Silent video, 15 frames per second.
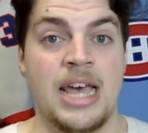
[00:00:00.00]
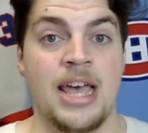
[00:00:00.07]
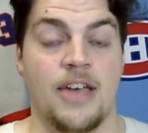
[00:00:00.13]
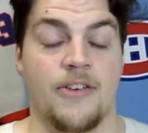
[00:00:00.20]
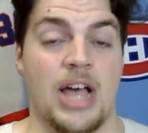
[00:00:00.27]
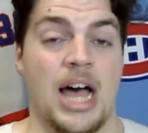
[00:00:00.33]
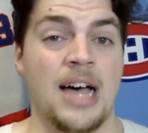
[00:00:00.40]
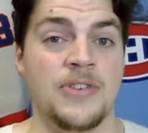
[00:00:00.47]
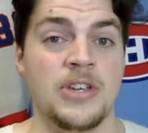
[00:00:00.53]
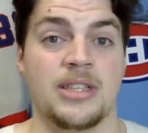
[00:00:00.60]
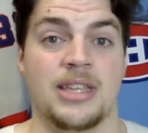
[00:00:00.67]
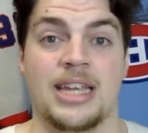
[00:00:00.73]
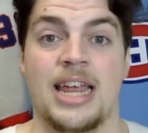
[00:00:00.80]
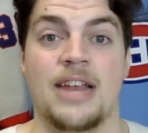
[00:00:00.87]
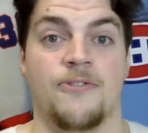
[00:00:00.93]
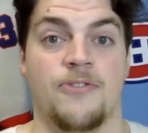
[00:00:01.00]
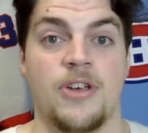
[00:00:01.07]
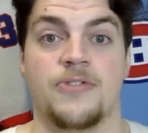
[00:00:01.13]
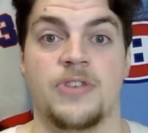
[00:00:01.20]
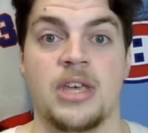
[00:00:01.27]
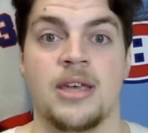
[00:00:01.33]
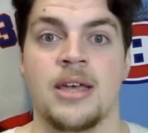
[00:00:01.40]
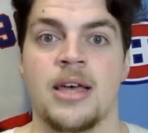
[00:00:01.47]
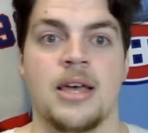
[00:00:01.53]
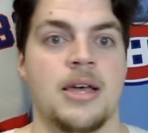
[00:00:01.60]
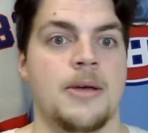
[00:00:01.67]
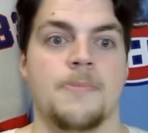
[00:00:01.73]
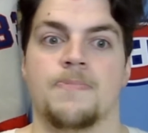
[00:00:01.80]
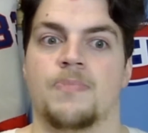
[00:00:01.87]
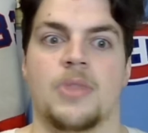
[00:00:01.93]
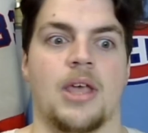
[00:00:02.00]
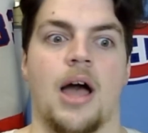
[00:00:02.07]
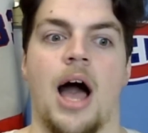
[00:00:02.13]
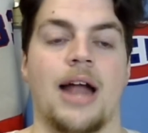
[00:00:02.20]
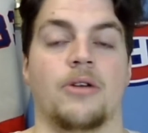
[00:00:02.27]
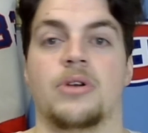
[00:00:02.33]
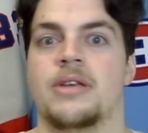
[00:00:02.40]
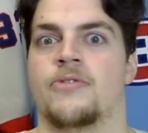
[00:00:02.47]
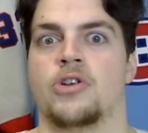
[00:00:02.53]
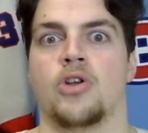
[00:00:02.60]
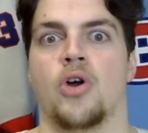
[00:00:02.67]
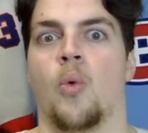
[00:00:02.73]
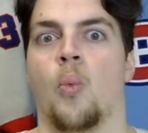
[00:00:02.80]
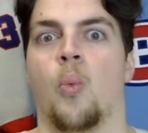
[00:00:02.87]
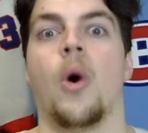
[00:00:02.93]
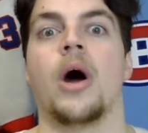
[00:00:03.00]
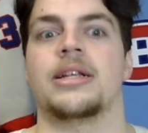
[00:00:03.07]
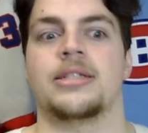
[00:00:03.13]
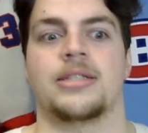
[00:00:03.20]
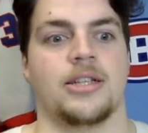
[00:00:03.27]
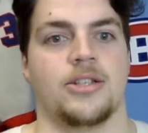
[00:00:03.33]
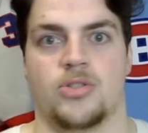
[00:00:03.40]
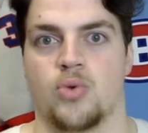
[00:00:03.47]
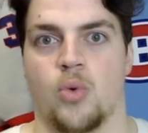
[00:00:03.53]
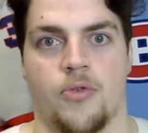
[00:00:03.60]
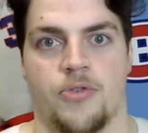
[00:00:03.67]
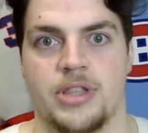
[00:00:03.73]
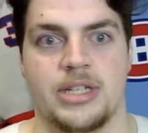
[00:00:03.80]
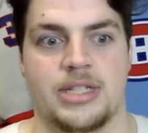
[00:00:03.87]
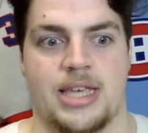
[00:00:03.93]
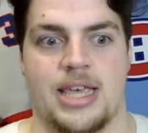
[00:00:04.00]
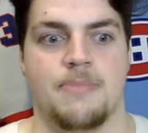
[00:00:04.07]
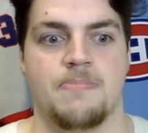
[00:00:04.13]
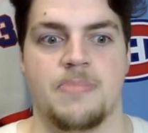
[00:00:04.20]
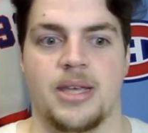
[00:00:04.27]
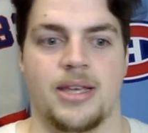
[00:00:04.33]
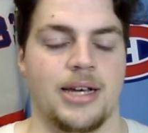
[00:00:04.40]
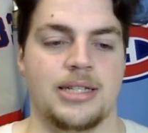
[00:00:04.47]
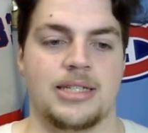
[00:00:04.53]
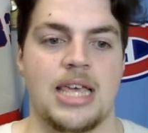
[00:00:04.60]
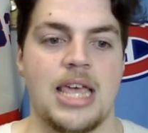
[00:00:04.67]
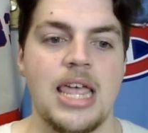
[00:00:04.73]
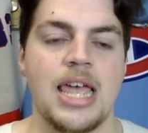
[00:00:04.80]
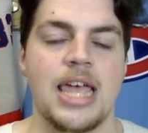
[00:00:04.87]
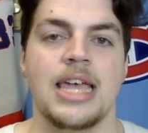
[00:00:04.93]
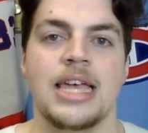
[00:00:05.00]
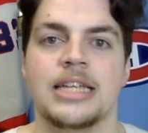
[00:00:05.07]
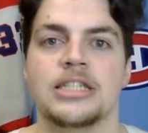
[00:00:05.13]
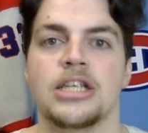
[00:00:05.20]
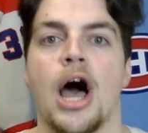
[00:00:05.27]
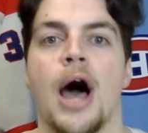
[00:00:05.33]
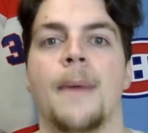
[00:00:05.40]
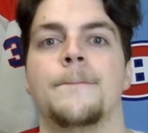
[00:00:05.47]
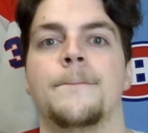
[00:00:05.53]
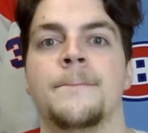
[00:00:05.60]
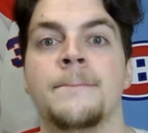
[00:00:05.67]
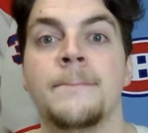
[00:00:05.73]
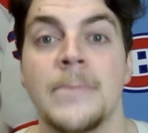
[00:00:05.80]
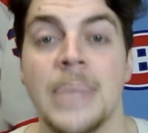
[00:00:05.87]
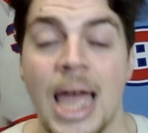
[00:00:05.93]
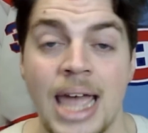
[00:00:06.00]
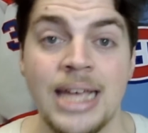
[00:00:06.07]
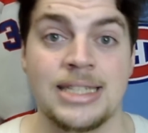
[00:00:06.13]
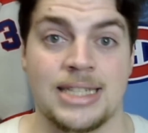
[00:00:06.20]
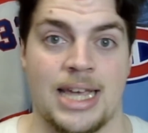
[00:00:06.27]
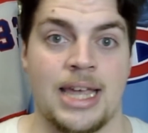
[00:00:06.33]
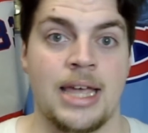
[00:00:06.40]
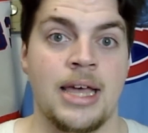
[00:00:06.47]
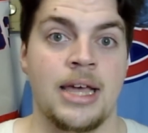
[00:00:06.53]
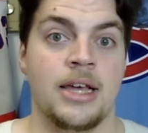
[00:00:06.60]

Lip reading: If Caufield can hit 50, I don't even know what is in store for this kid because he is amazing.